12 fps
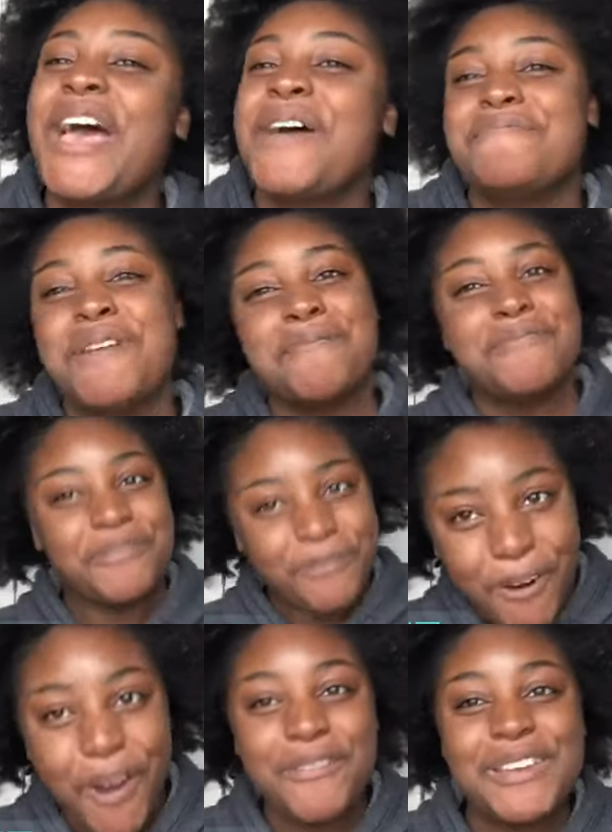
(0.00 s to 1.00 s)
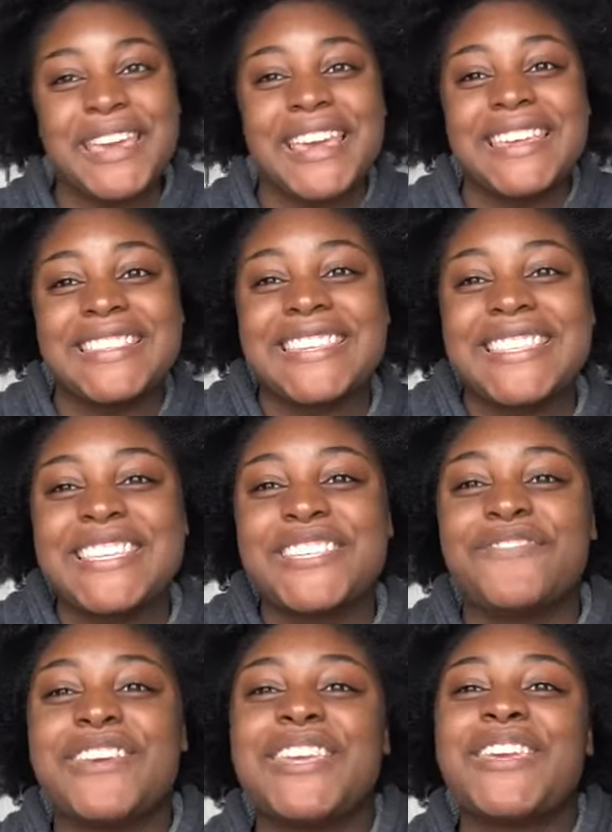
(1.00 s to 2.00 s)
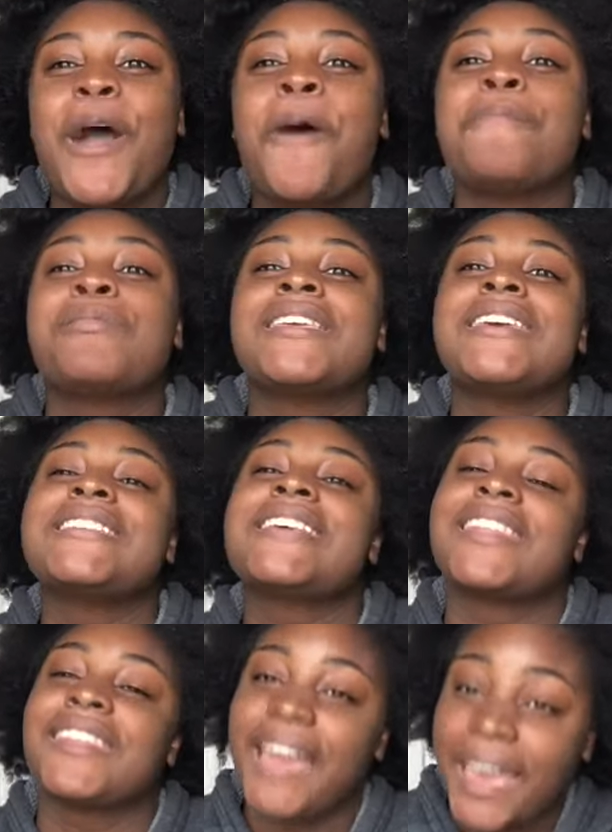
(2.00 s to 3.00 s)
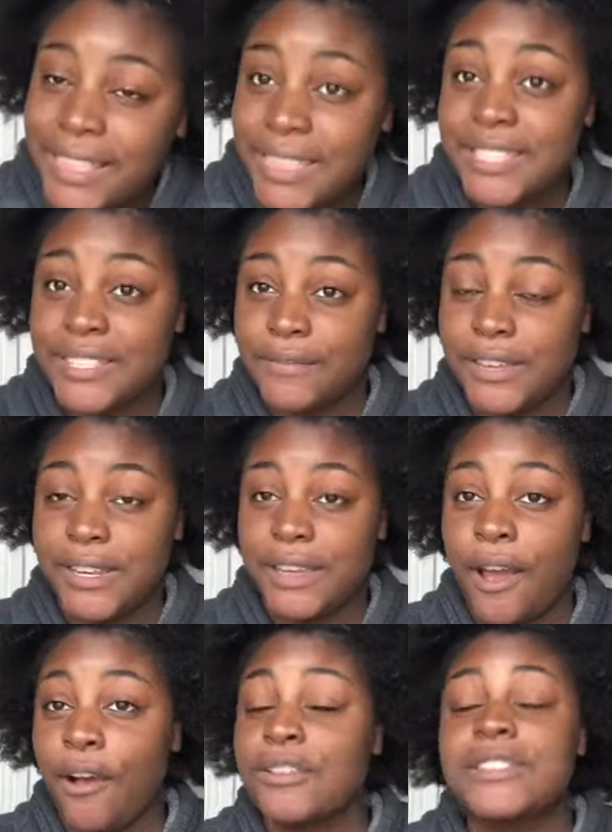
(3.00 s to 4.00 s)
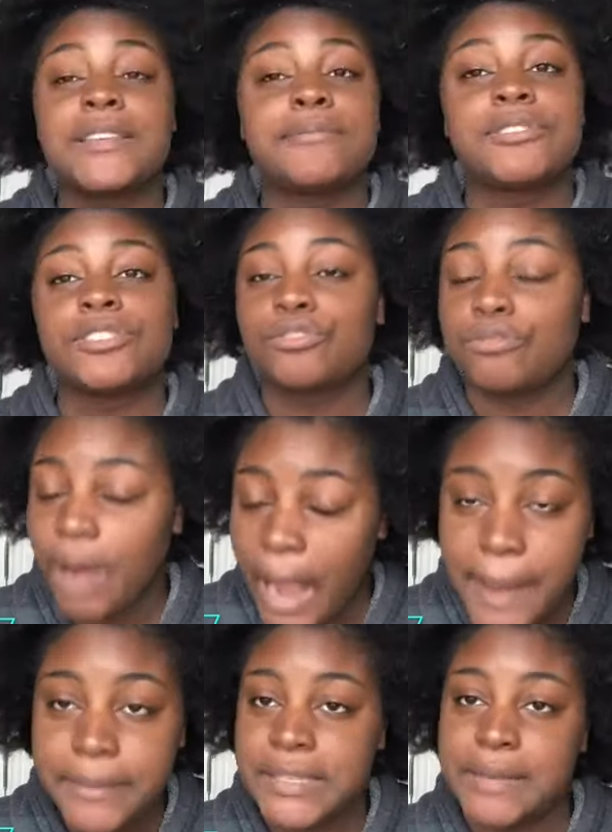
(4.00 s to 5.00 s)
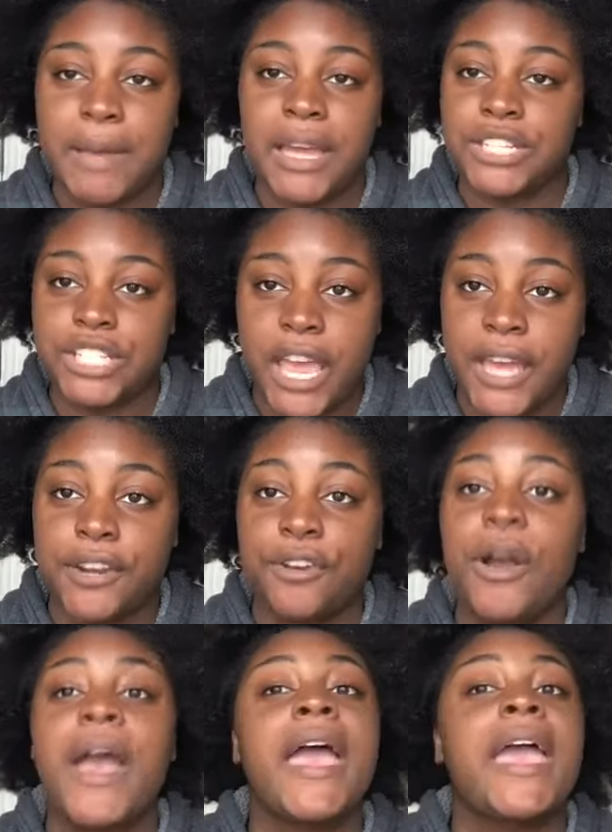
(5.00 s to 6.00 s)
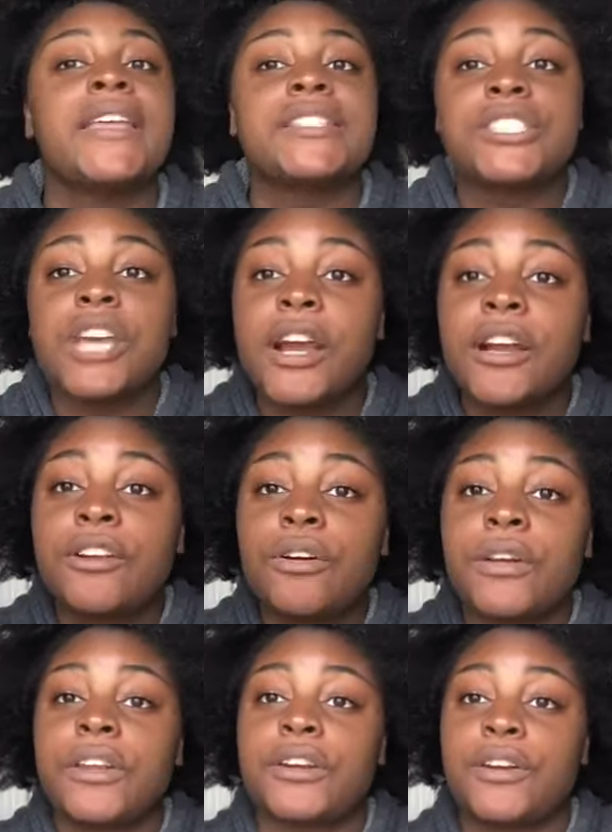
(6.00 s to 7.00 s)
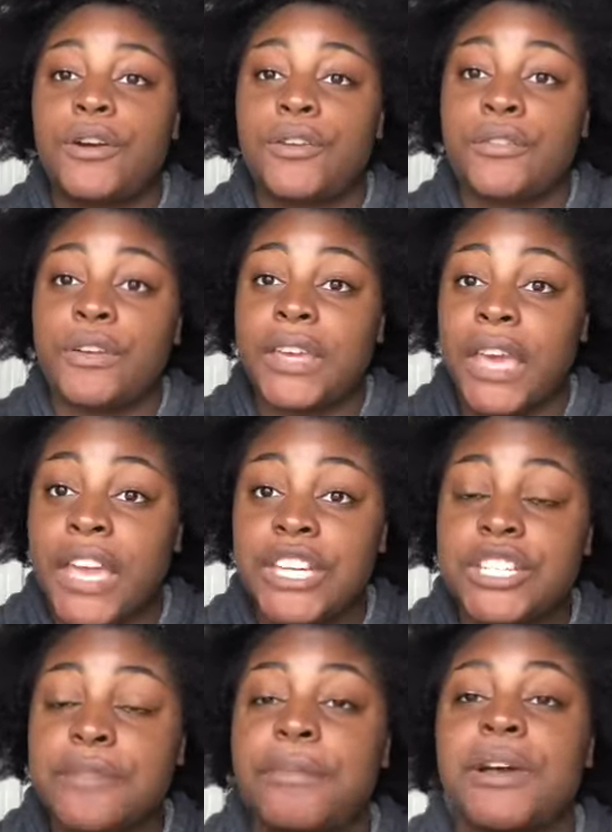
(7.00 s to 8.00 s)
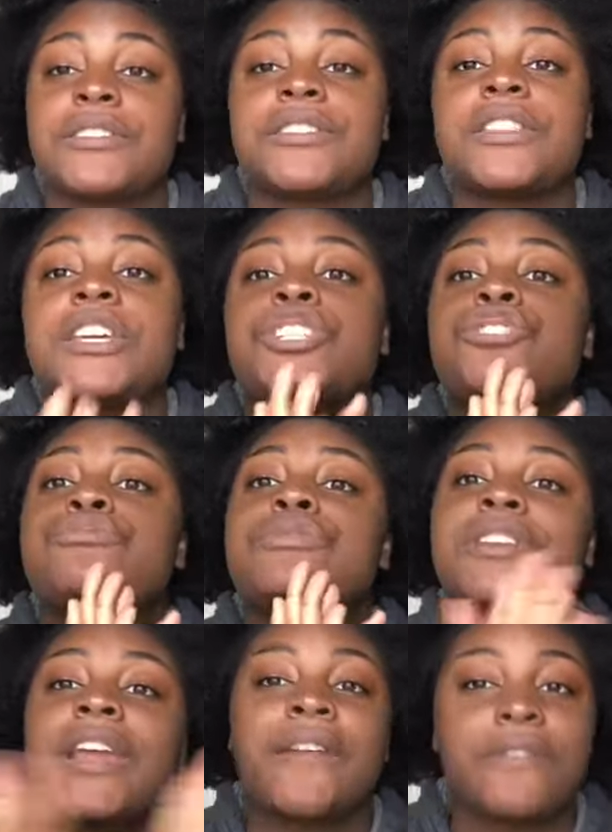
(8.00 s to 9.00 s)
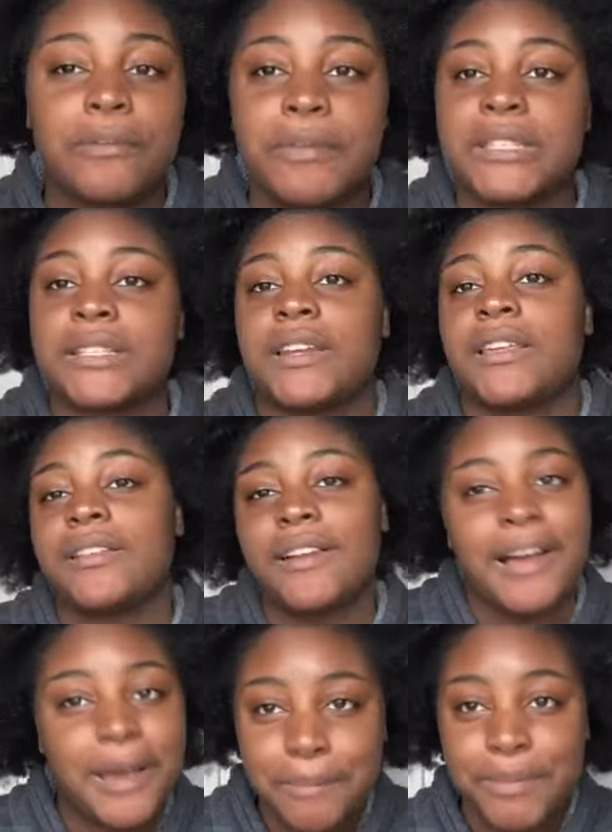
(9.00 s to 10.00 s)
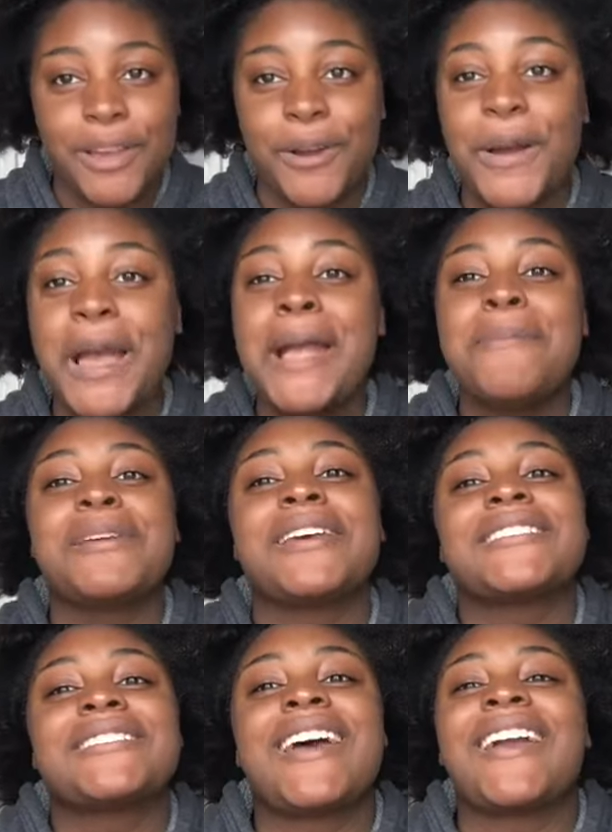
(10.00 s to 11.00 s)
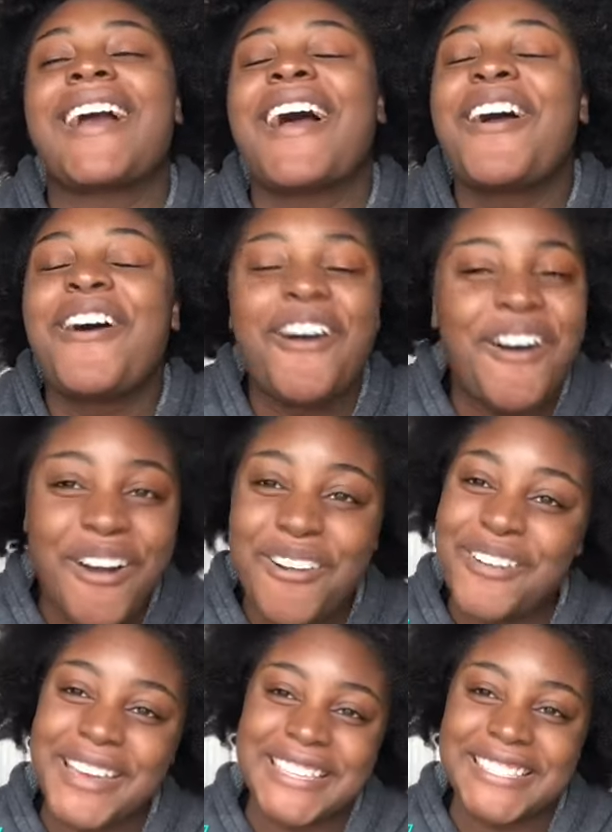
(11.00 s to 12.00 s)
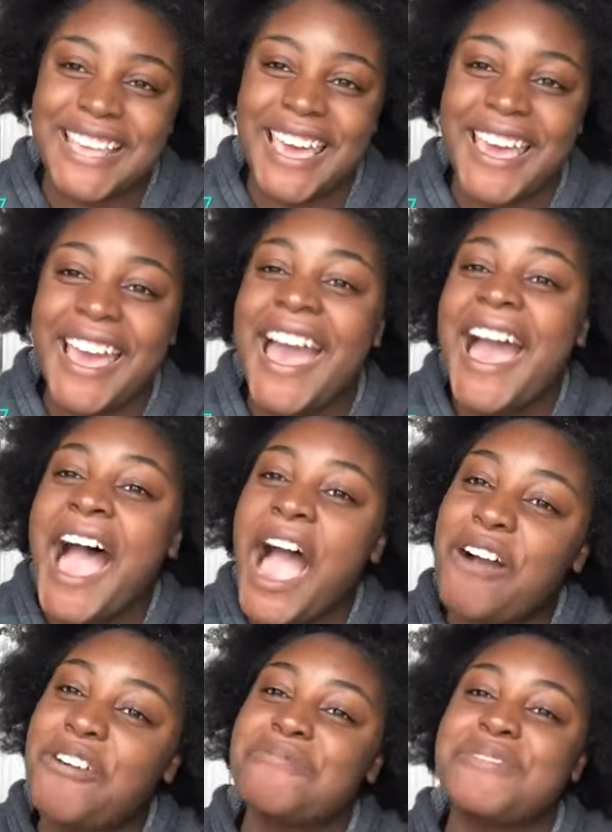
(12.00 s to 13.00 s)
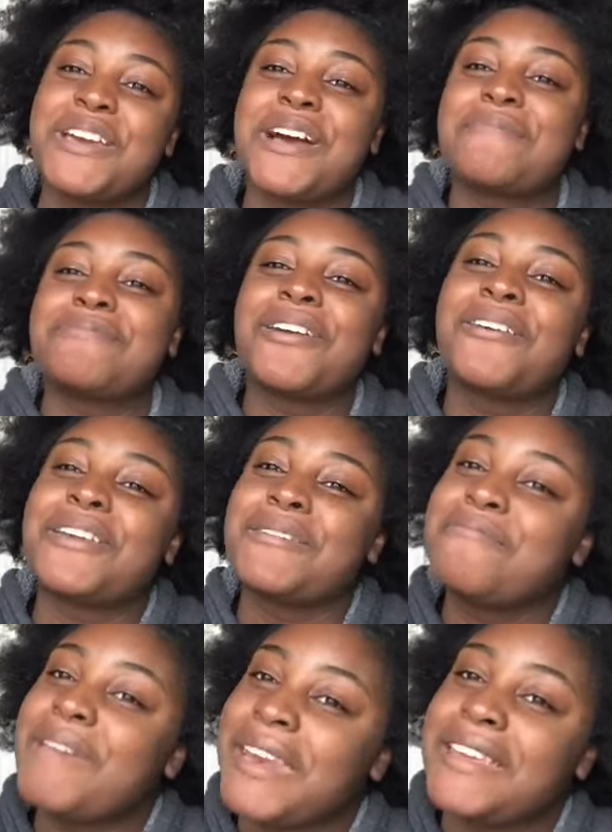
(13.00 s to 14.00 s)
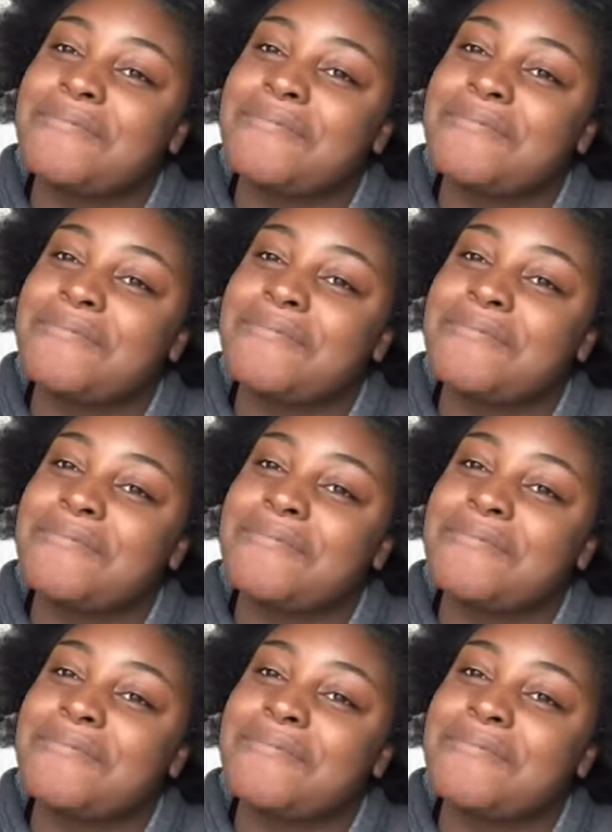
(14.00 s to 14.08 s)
But before we get into this video, please like this video, subscribe to my channel, and turn on your notification bell so that you never miss another upload. Because like I always say, I will be uploading many